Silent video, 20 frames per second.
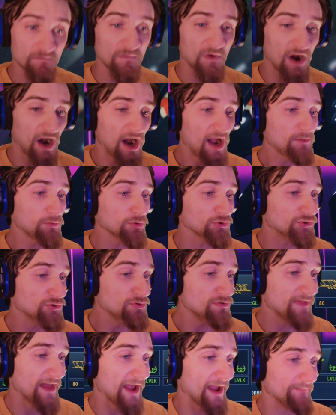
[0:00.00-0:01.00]
I will do
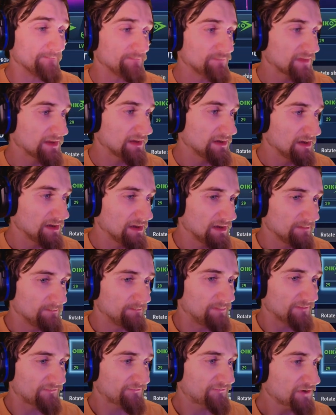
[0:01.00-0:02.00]
that.
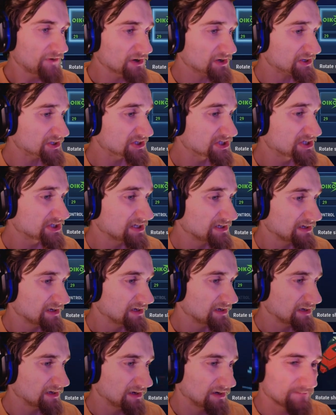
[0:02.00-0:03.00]
But first,
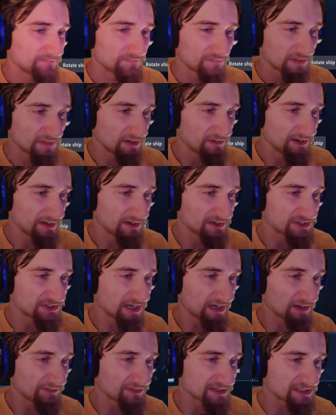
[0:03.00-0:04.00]
go in here and
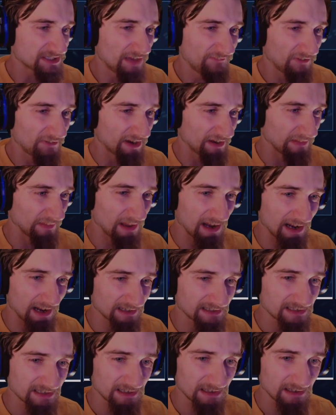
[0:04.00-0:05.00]
check out the stuff I unlocked.